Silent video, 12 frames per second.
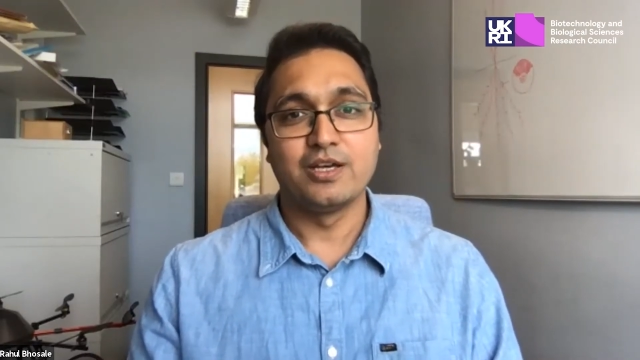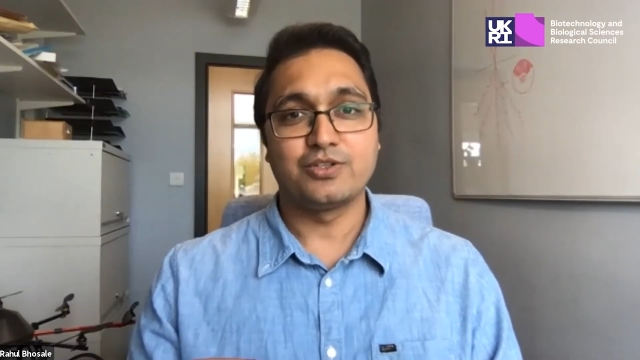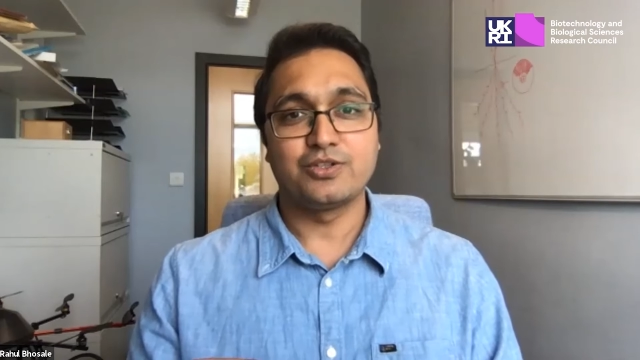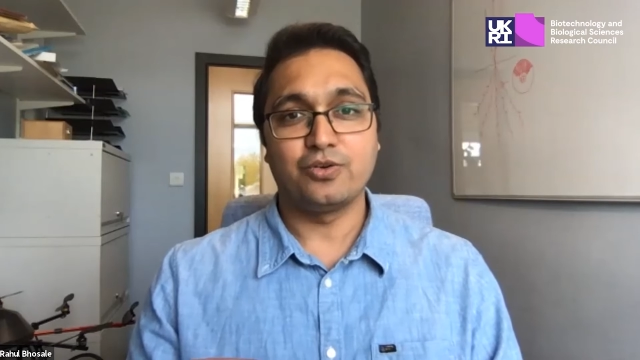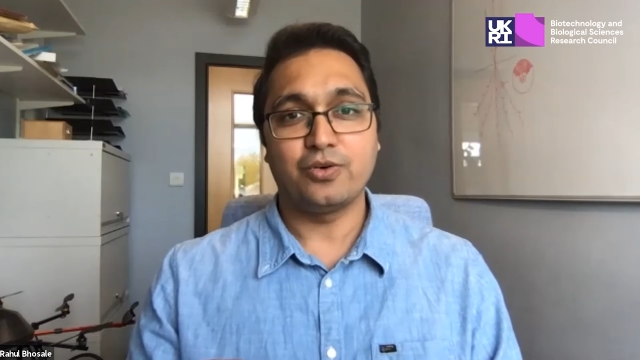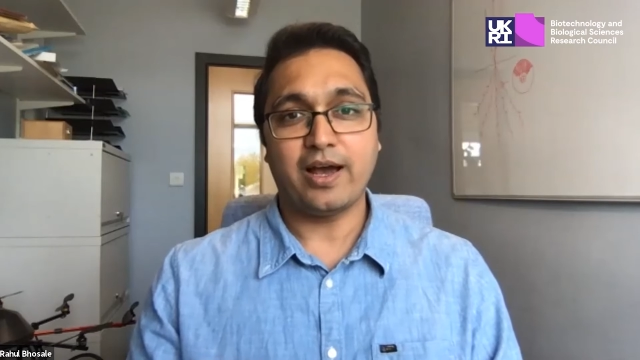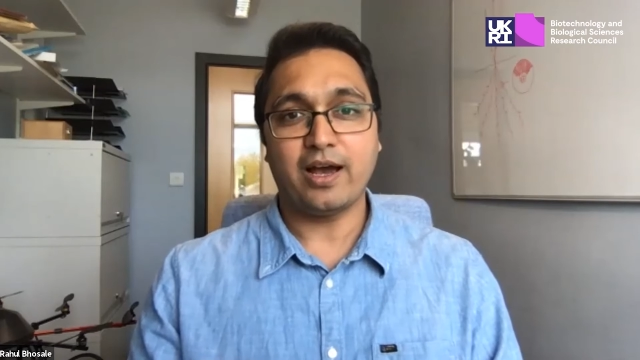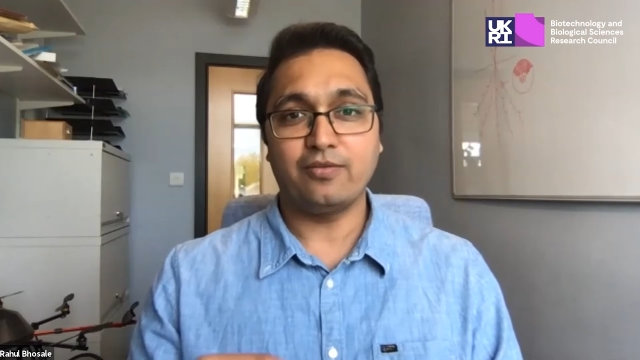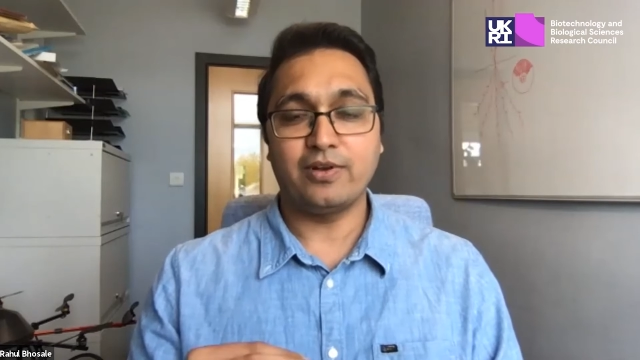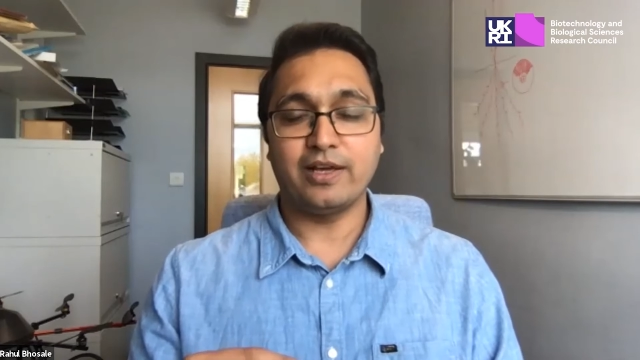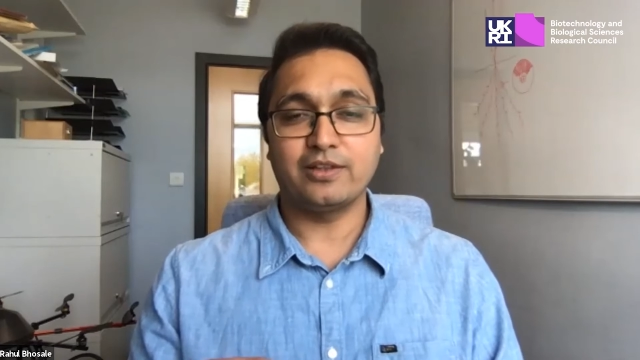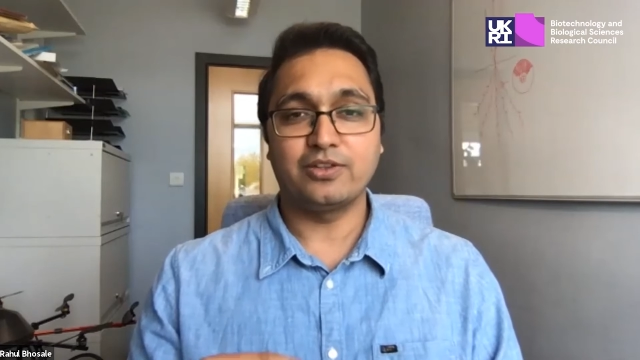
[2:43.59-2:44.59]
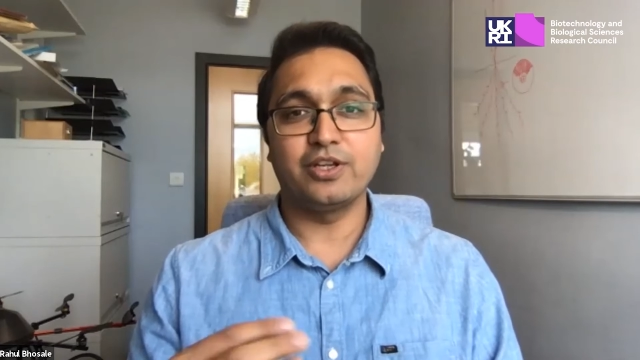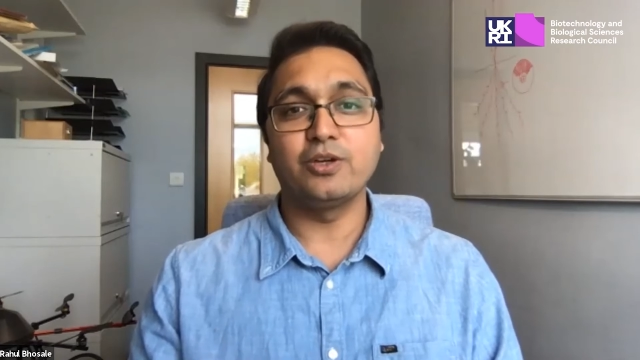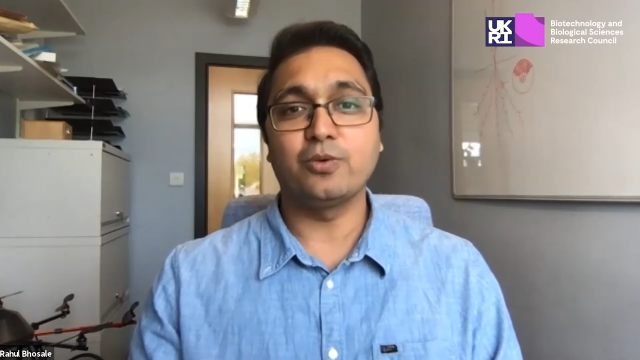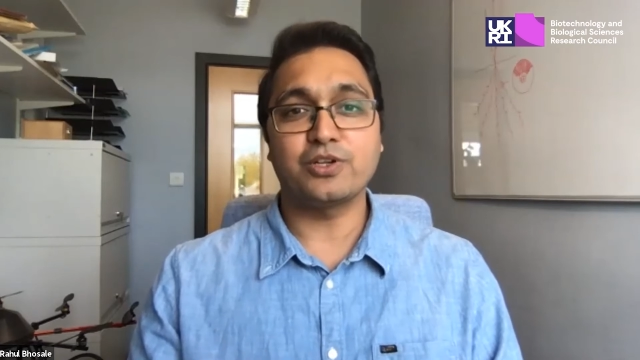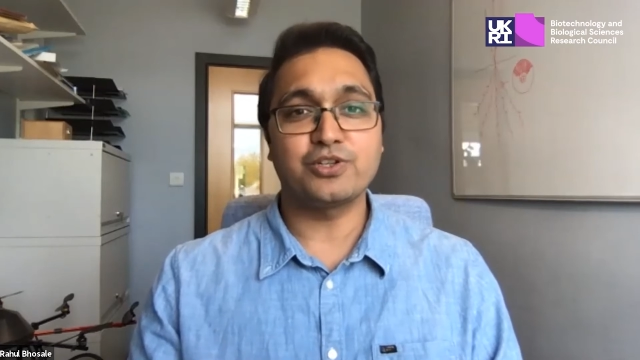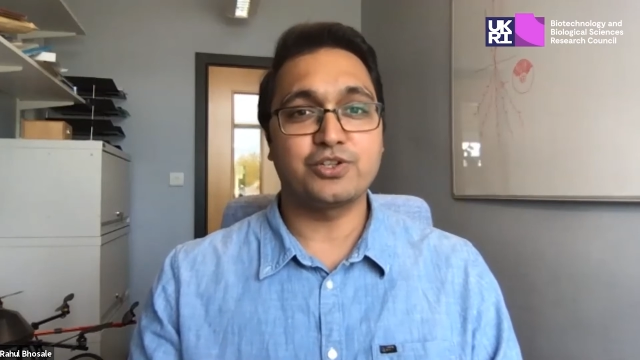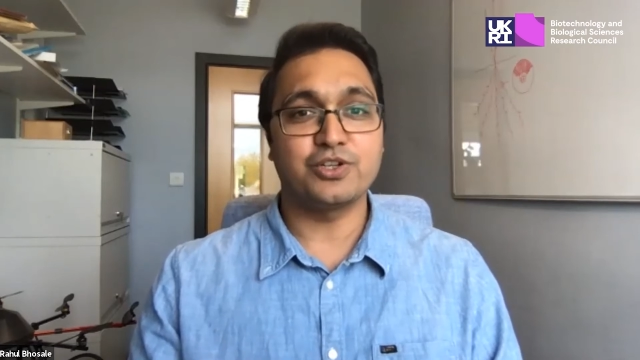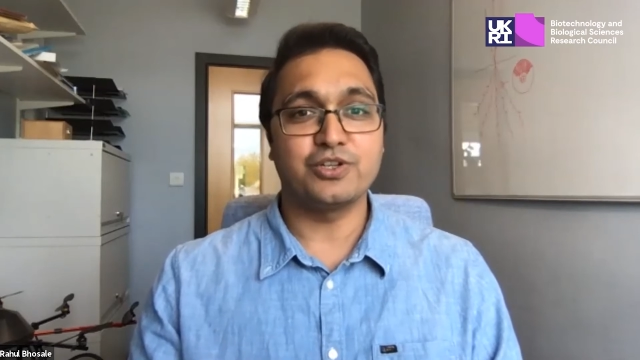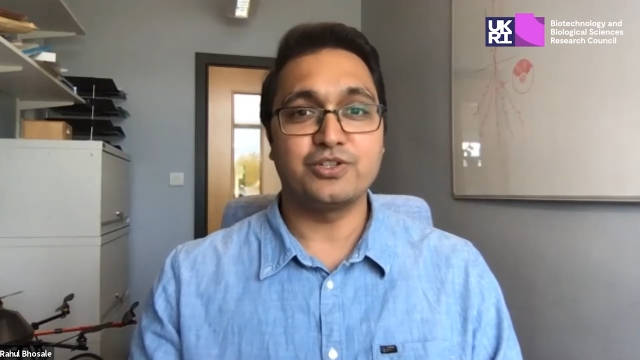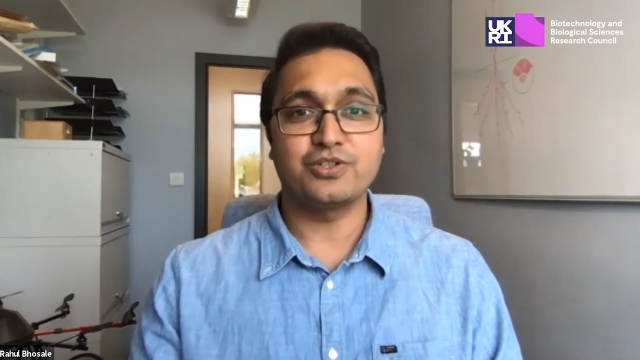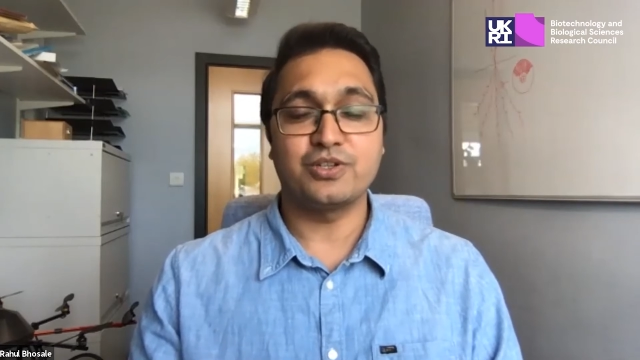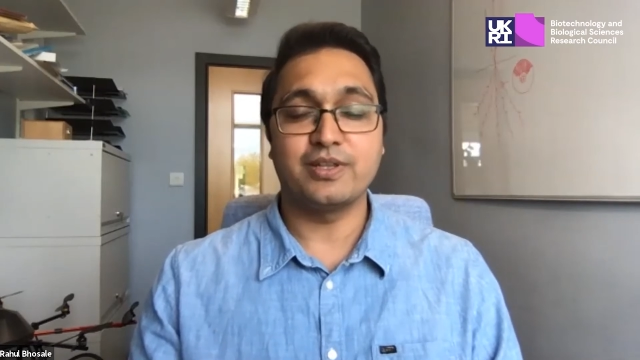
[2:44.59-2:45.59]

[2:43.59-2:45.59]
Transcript: So have like three questions